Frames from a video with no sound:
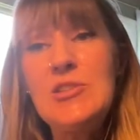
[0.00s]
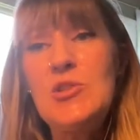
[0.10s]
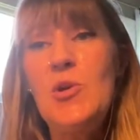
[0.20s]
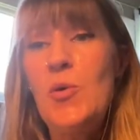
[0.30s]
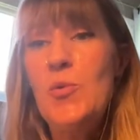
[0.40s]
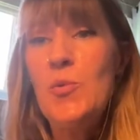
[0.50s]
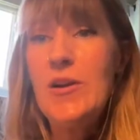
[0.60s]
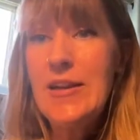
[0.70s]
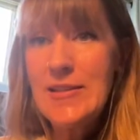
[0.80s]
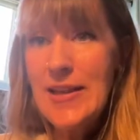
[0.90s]
So we're
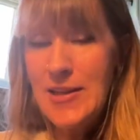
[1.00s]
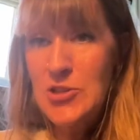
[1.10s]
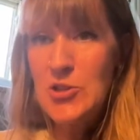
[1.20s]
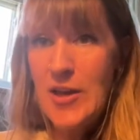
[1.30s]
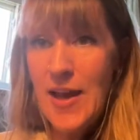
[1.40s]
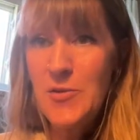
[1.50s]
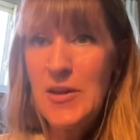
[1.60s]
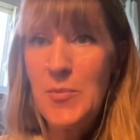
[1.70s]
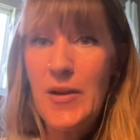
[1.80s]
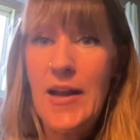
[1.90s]
here in Lancaster County,
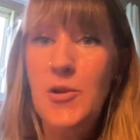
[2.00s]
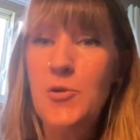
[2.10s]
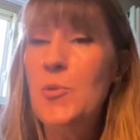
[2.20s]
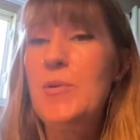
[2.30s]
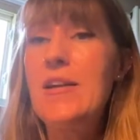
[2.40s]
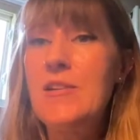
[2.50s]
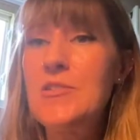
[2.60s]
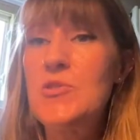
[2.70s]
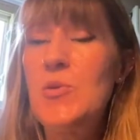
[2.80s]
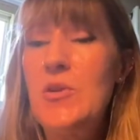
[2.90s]
but I grew up in
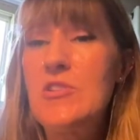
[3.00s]
Arizona.